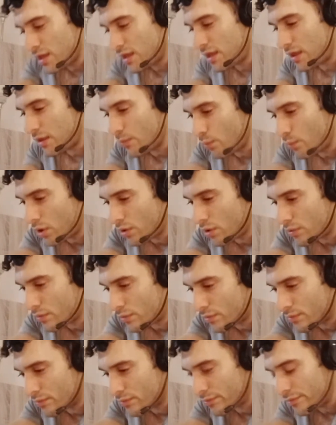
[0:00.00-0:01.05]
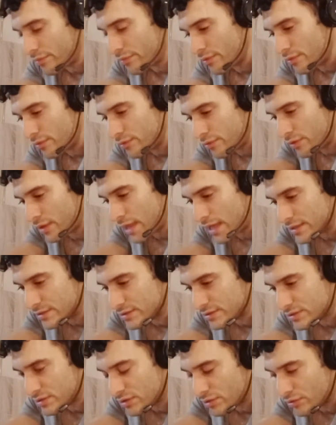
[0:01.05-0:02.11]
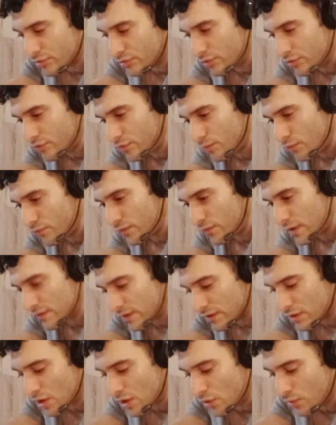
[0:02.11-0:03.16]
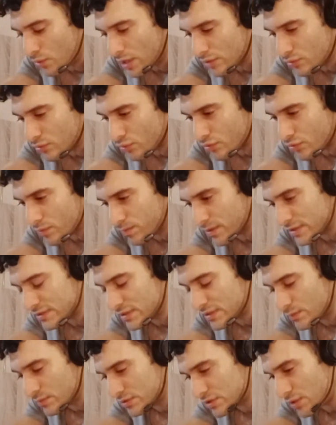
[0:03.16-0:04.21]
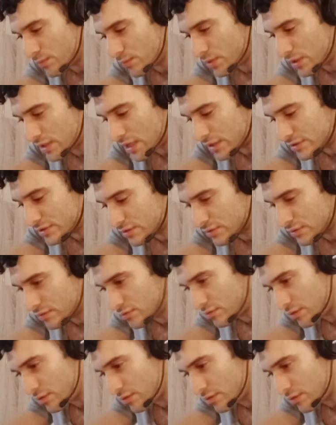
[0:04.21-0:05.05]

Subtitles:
Well, you can't just remove Netanyahu and don't replace him with somebody that